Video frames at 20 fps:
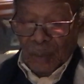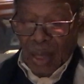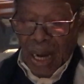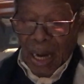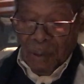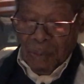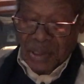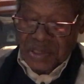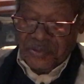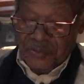
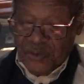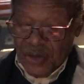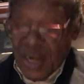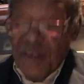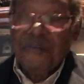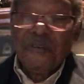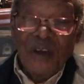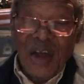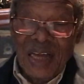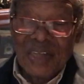I was
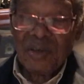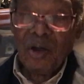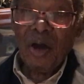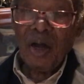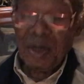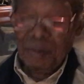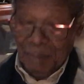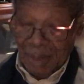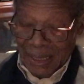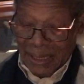vilified
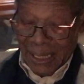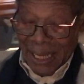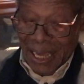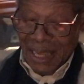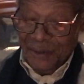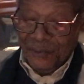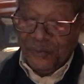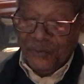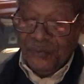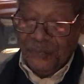all my
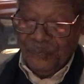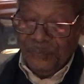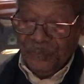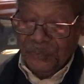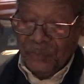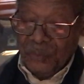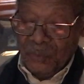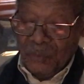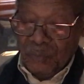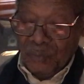life,
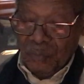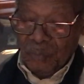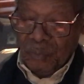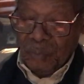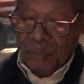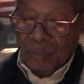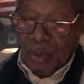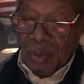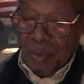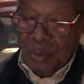
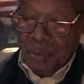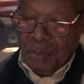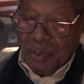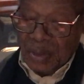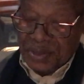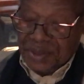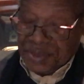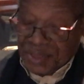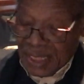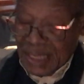
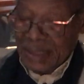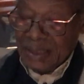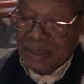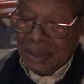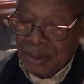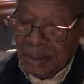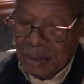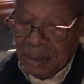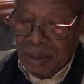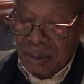was
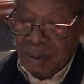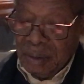threatened